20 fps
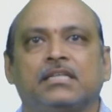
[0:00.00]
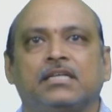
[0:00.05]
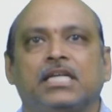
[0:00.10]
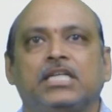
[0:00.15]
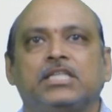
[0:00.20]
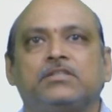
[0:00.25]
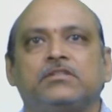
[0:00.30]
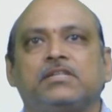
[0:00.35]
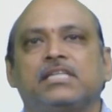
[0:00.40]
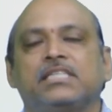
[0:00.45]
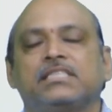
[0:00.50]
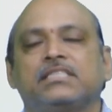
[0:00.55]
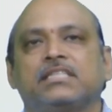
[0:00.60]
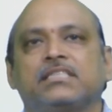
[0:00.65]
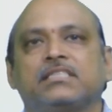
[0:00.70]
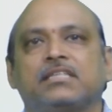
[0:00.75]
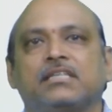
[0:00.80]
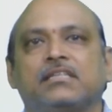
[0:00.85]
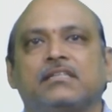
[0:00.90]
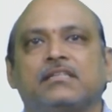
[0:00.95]
In today's
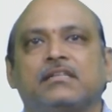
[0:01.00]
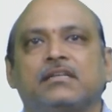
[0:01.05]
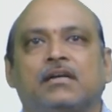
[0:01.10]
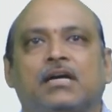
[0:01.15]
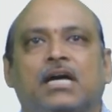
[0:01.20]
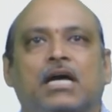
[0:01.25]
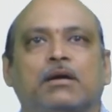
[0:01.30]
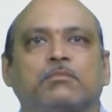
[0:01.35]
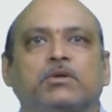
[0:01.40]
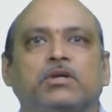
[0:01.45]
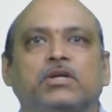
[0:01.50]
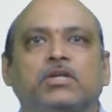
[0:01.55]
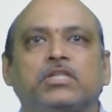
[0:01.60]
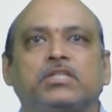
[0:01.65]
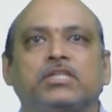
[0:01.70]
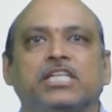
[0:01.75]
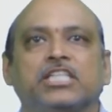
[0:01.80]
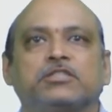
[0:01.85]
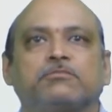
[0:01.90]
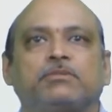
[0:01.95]
session, I am going
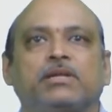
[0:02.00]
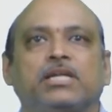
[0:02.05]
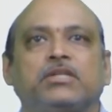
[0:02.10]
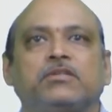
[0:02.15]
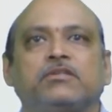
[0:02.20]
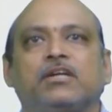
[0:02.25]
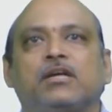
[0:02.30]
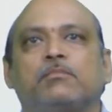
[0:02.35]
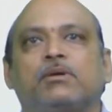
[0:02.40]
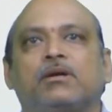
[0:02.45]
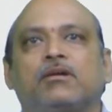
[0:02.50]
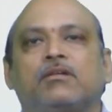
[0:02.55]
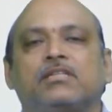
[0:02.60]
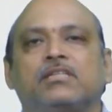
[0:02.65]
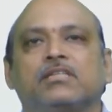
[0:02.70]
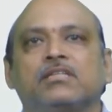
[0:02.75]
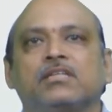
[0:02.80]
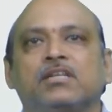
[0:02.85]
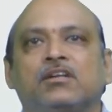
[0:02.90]
to explain you about